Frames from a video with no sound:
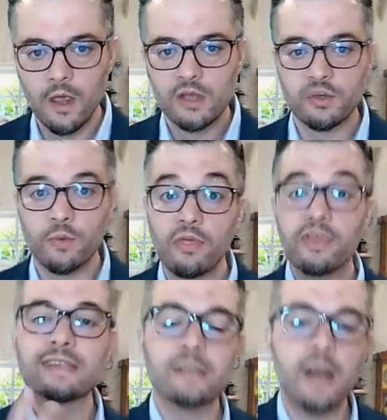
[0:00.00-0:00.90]
So in
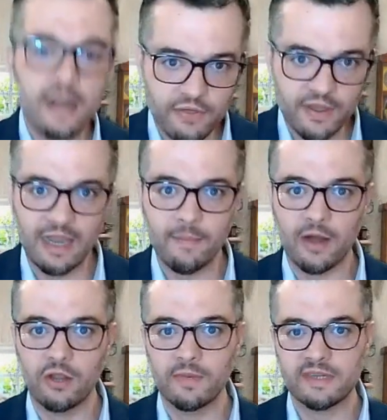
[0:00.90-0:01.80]
this line of thinking
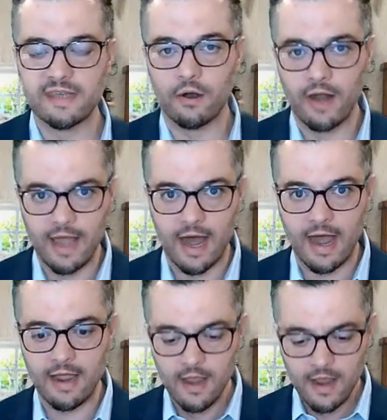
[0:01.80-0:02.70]
about human-centered
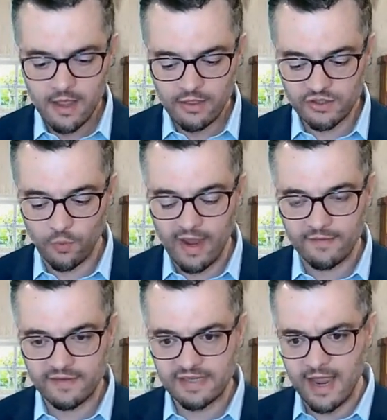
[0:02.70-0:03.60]
AI, there's a way
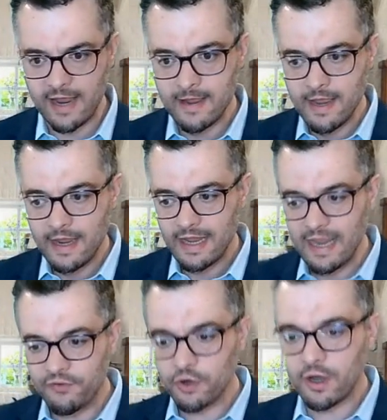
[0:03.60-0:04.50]
of saying,
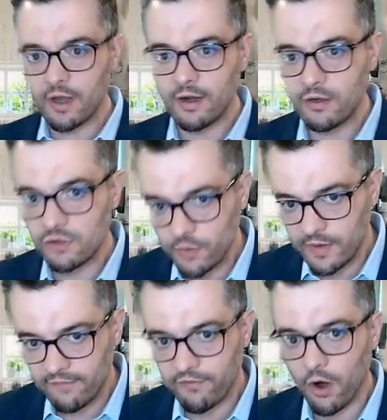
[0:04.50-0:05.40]
if you're going to
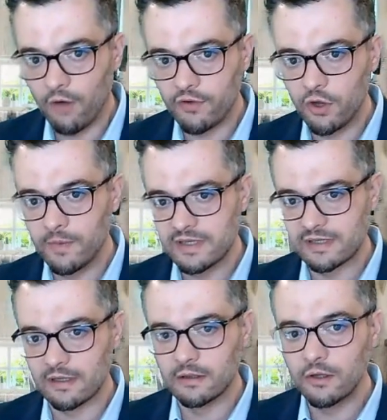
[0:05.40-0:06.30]
involve humans in
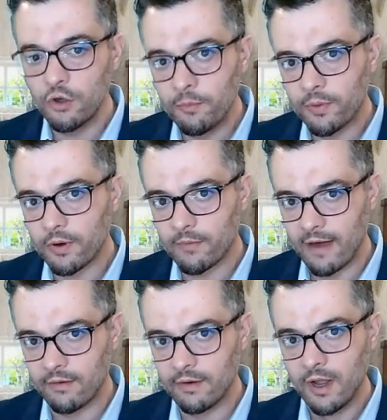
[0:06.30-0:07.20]
the loop
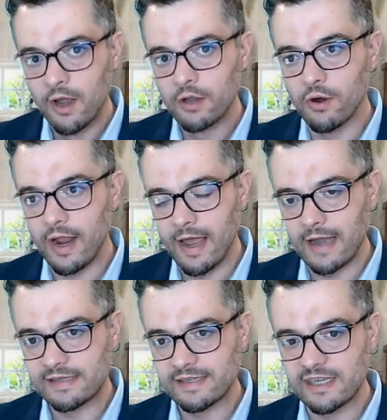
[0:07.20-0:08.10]
around your
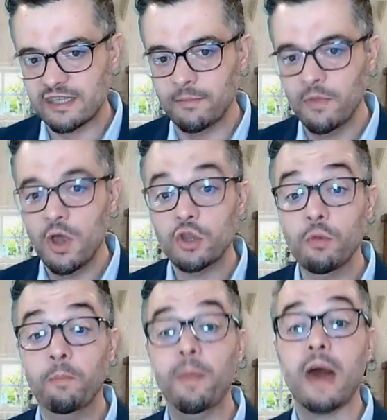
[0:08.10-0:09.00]
AI system,
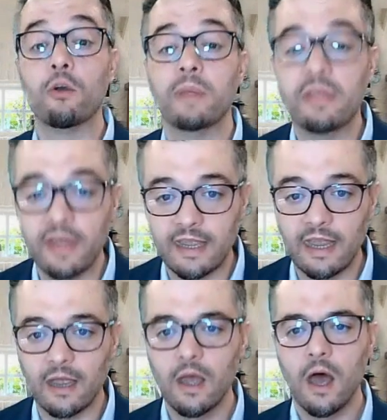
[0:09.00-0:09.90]
you better be
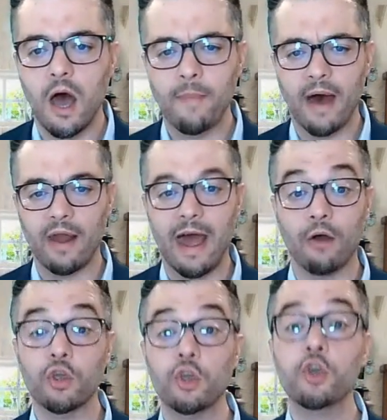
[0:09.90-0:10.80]
thinking about how
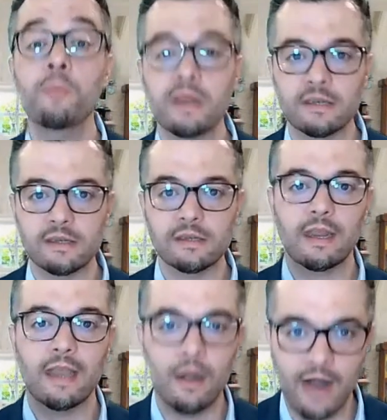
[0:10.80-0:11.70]
human
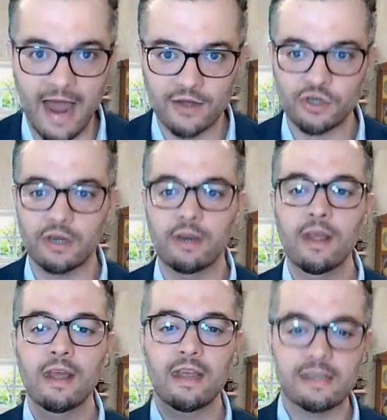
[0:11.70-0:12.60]
interaction
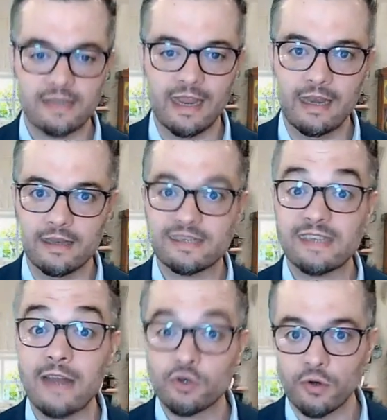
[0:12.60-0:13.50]
is
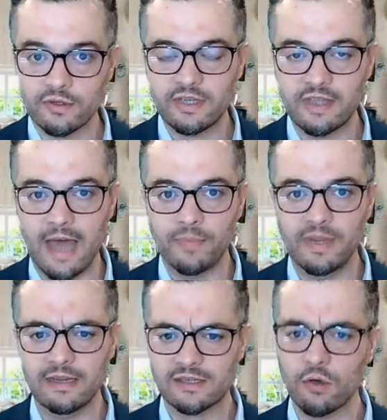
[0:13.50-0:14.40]
central to that
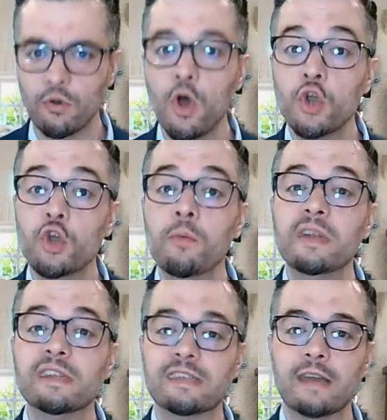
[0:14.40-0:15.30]
piece. So
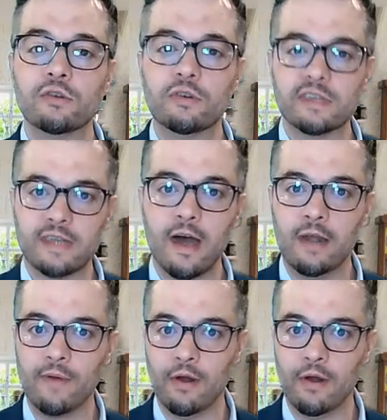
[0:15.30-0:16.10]
human-centered design around